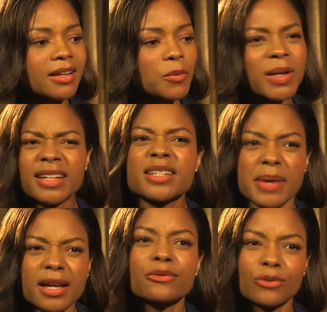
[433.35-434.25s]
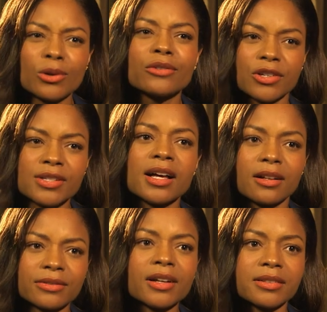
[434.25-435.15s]
willing to make a fool of
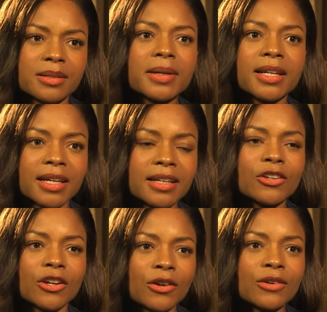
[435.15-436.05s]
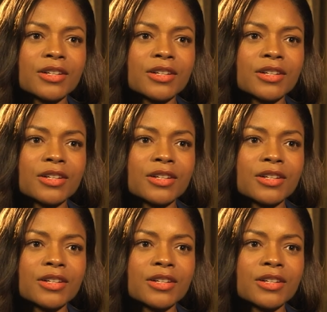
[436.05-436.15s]
yourself ultimately, you know,